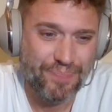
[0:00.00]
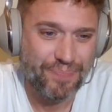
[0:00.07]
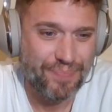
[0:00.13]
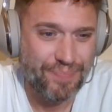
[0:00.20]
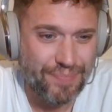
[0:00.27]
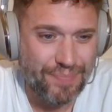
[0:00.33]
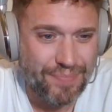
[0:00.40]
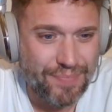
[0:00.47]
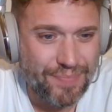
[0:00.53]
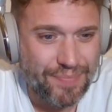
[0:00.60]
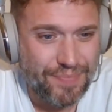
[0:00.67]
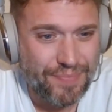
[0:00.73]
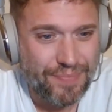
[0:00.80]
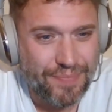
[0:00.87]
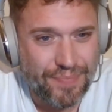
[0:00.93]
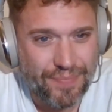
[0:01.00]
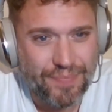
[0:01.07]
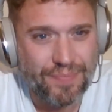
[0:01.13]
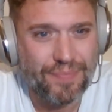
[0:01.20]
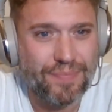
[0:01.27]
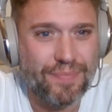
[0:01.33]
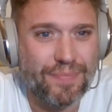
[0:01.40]

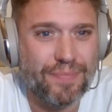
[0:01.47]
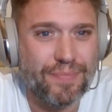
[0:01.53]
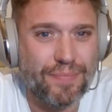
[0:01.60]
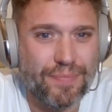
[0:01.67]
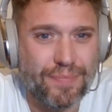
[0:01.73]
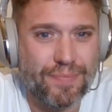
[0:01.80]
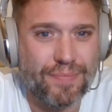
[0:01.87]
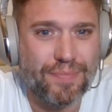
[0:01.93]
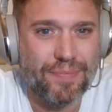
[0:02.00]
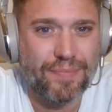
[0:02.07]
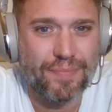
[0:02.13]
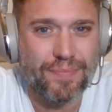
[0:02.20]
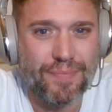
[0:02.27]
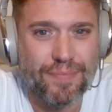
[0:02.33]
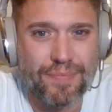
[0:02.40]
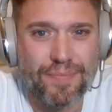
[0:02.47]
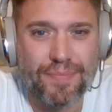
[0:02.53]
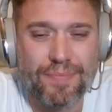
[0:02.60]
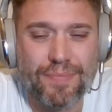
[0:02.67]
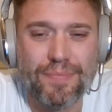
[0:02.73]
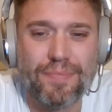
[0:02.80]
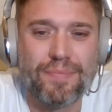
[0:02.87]

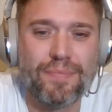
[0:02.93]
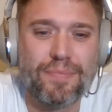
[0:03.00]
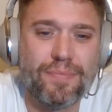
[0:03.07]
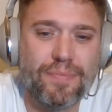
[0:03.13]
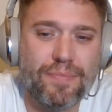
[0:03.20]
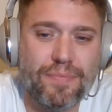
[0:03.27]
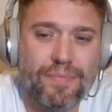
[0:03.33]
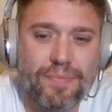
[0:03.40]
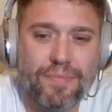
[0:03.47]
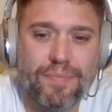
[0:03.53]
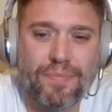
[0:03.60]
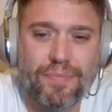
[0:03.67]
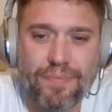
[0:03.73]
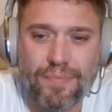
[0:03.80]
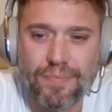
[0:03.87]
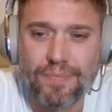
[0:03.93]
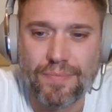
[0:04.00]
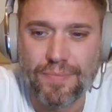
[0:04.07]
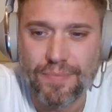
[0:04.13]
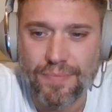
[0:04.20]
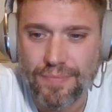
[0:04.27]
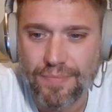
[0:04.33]

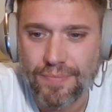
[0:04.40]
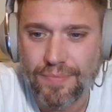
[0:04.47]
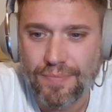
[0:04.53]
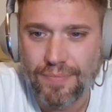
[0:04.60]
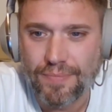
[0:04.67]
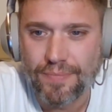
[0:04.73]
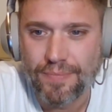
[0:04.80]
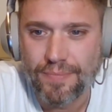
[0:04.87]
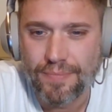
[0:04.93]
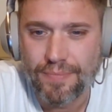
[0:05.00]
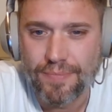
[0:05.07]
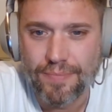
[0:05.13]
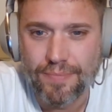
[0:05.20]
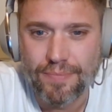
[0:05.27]
[no speech]